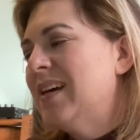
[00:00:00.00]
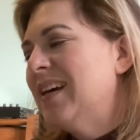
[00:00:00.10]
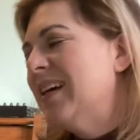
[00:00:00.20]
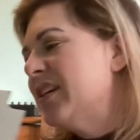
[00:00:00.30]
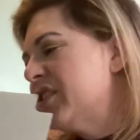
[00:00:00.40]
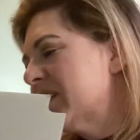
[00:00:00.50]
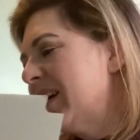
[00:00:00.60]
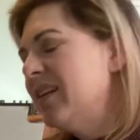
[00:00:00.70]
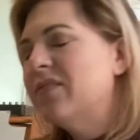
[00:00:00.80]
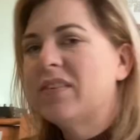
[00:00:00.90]
It's just
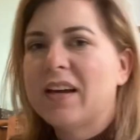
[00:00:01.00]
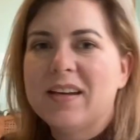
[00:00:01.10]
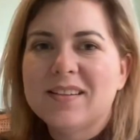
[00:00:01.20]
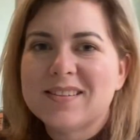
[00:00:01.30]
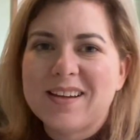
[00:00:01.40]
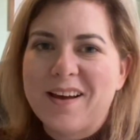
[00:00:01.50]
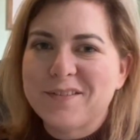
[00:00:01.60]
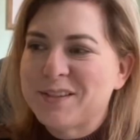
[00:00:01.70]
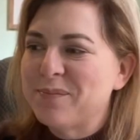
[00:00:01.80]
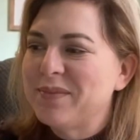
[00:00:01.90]
kind of nice to have
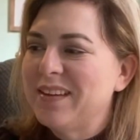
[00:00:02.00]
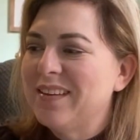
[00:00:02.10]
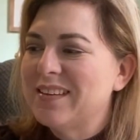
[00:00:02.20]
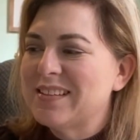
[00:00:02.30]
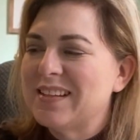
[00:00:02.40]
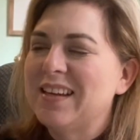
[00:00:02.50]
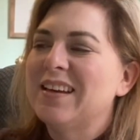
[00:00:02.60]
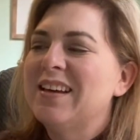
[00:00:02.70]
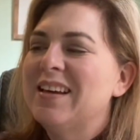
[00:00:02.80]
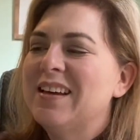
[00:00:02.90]
something that's like
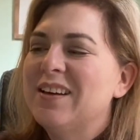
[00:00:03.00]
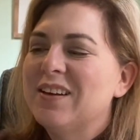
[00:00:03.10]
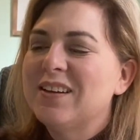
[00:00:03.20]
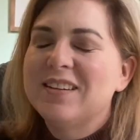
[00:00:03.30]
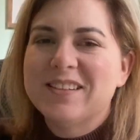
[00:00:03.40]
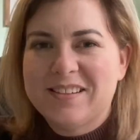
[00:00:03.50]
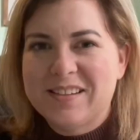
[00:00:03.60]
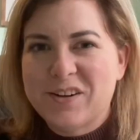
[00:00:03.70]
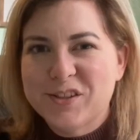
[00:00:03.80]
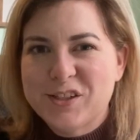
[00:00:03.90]

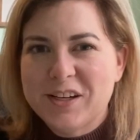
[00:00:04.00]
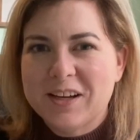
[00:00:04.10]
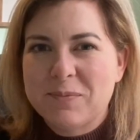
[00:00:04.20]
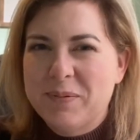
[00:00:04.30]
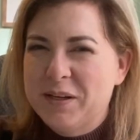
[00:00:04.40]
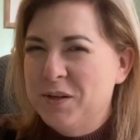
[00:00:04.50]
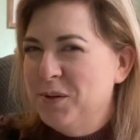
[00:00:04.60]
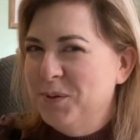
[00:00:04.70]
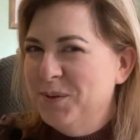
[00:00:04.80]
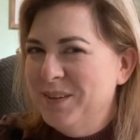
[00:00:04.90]
nostalgic but
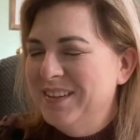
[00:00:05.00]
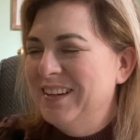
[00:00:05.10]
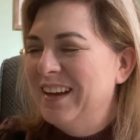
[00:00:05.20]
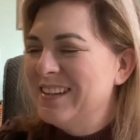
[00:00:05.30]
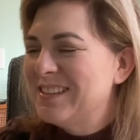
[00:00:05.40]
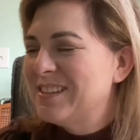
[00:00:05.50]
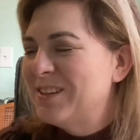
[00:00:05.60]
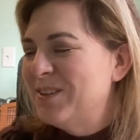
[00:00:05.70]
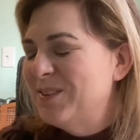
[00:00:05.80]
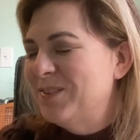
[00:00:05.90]
new. And
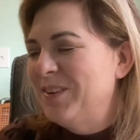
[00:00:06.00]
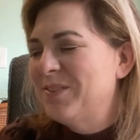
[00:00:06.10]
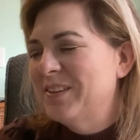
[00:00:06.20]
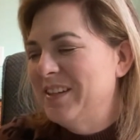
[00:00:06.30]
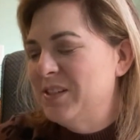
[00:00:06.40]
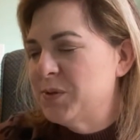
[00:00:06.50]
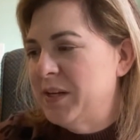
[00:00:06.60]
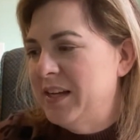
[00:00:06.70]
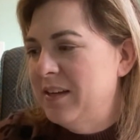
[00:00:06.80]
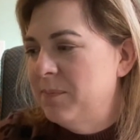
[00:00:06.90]
so we really
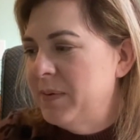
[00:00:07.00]
enjoyed it.